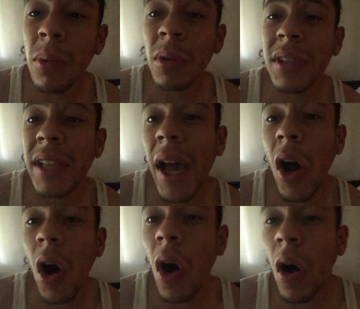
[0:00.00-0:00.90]
was
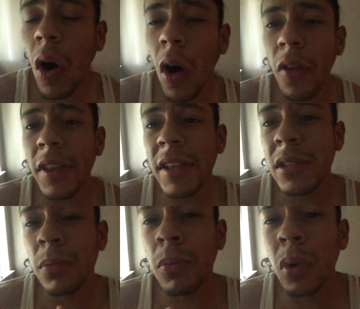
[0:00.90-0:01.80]
that all
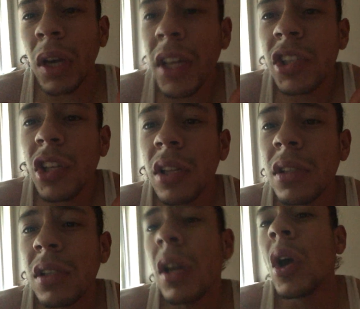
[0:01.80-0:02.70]
these
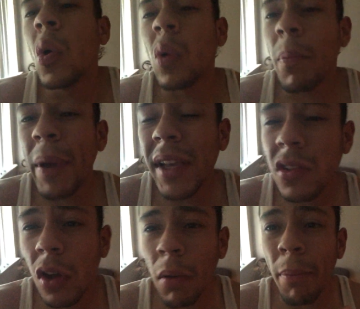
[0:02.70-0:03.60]
religions were
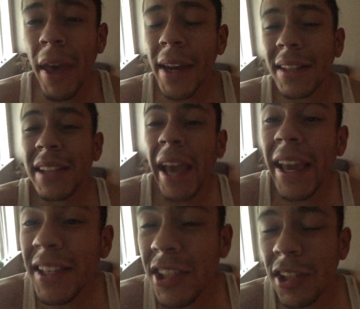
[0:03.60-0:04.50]
based on
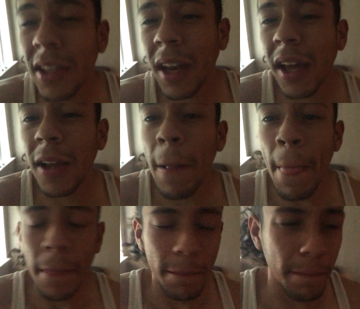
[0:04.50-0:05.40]
meditation. Like,
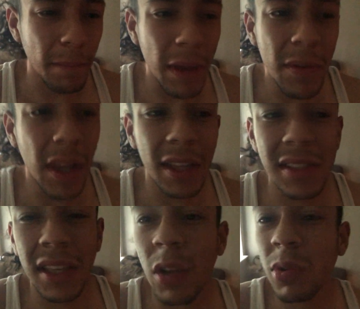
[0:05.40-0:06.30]
maybe
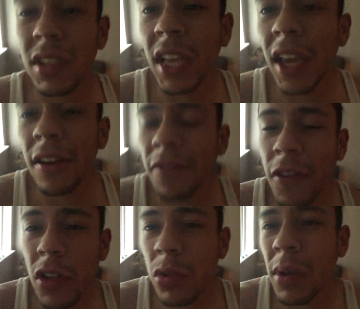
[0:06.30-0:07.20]
let's say there was 10
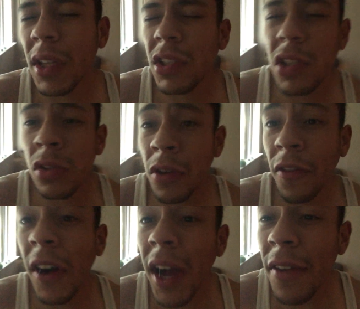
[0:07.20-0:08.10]
first religions or
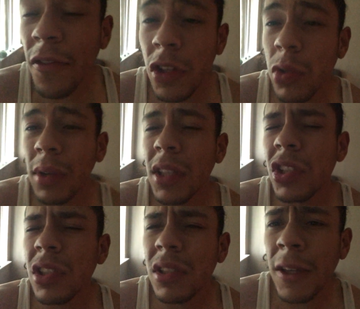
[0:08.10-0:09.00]
5 first
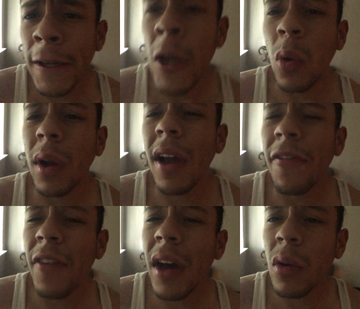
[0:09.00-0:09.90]
religions. What I
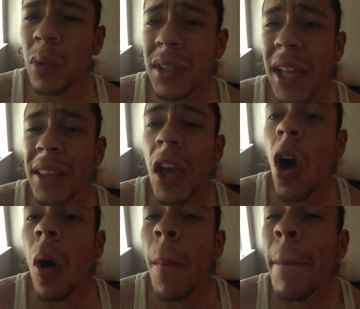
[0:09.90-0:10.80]
found was that they
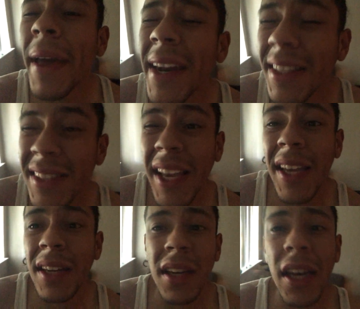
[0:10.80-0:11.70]
all
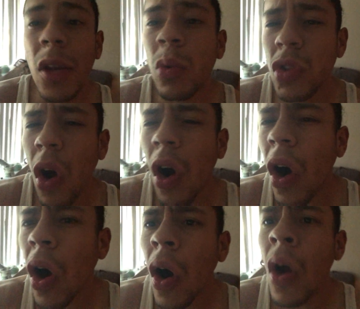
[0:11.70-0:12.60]
meditated, and it was
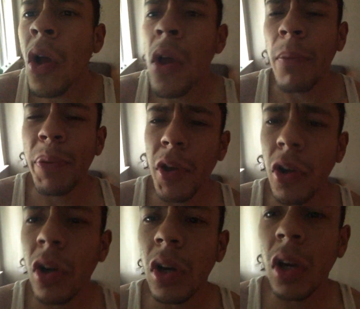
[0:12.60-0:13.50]
all
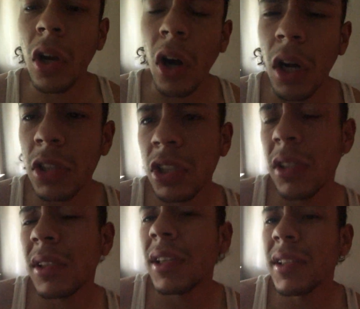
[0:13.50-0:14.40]
pure
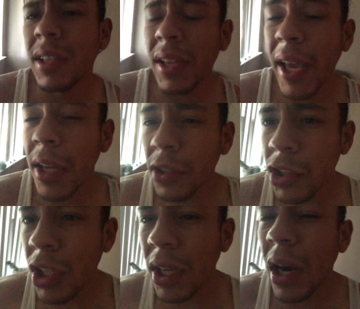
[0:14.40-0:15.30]
consciousness and
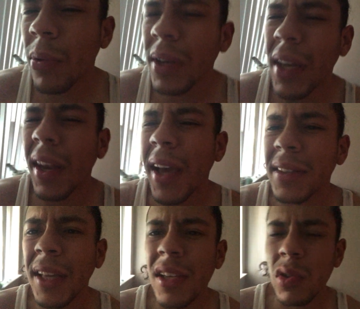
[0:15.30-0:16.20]
energy, and I really
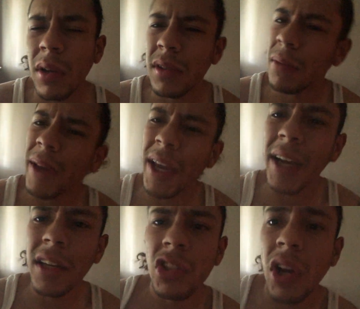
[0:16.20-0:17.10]
liked that. So I was like, man,
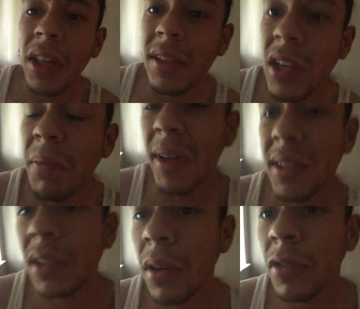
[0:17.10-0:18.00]
I got to try this out
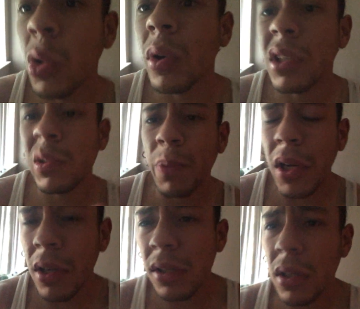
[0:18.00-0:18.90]
myself through
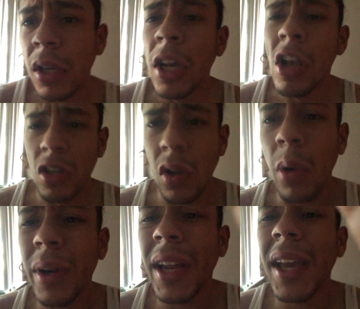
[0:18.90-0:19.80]
experience. So
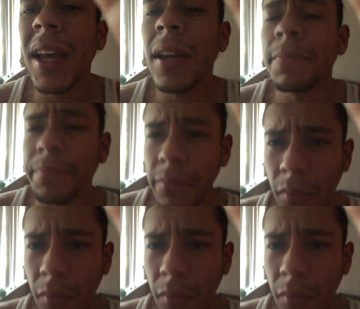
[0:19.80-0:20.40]
I went ahead,